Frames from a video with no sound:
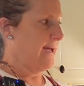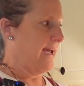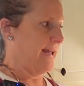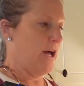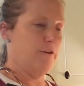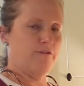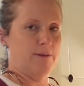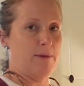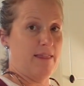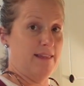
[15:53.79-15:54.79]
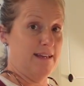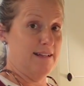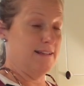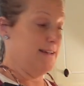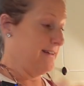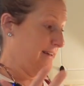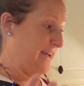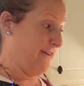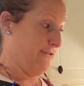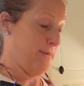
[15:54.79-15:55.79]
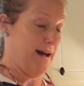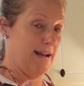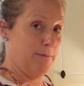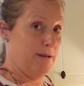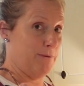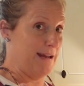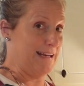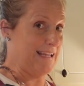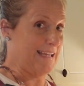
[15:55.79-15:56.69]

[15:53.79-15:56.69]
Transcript: and hopefully by then, everybody will be ready to